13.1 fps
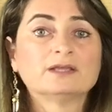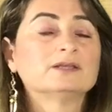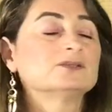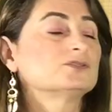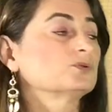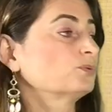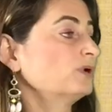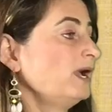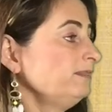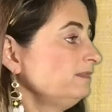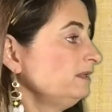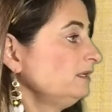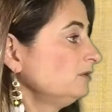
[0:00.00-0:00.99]
So
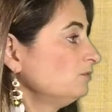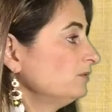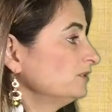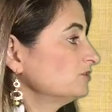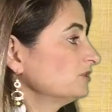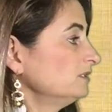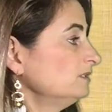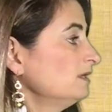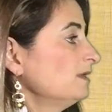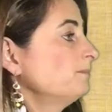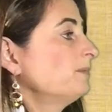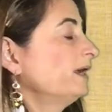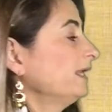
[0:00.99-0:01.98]
write the equation
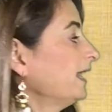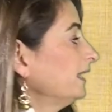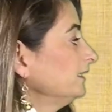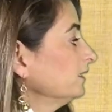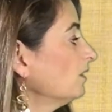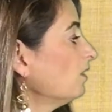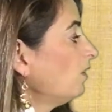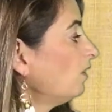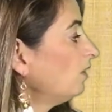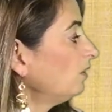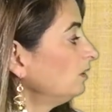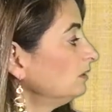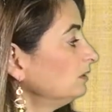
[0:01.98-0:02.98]
by adding
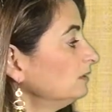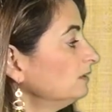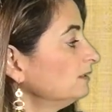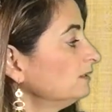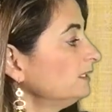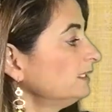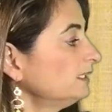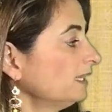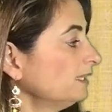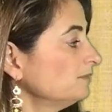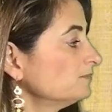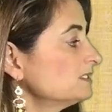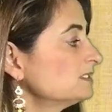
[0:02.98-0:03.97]
all the
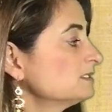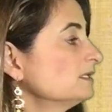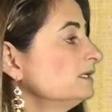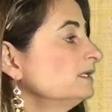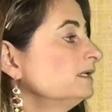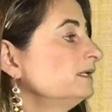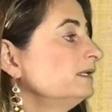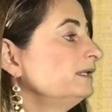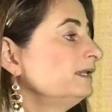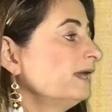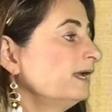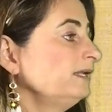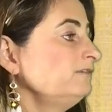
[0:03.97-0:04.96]
games,
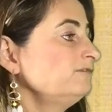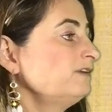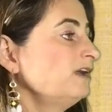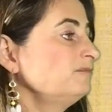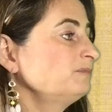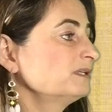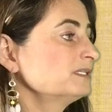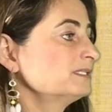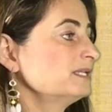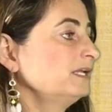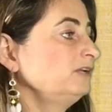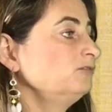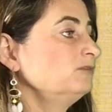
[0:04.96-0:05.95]
95 plus
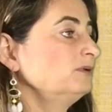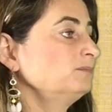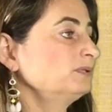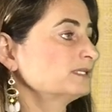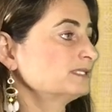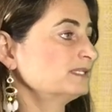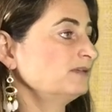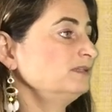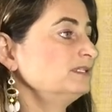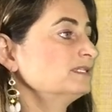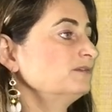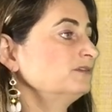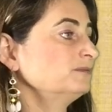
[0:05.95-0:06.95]
91 plus
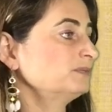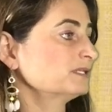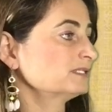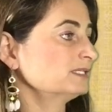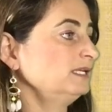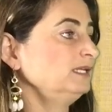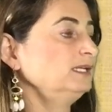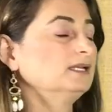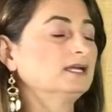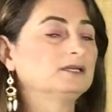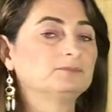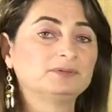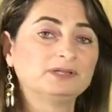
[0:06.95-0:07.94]
77 plus
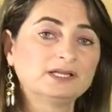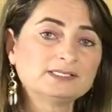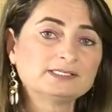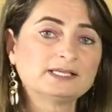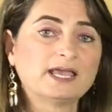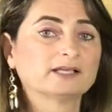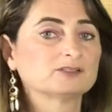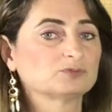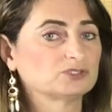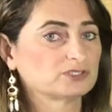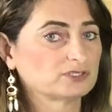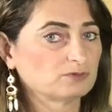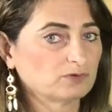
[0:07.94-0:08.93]
89 plus X,
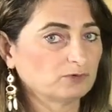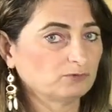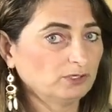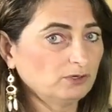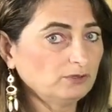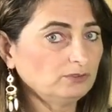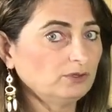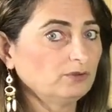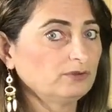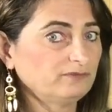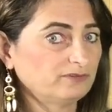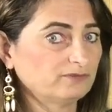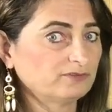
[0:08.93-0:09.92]
which is the one we don't know,
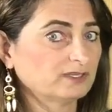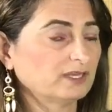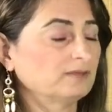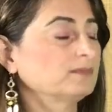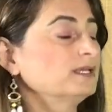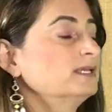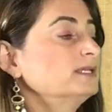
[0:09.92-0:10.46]
the 5th game,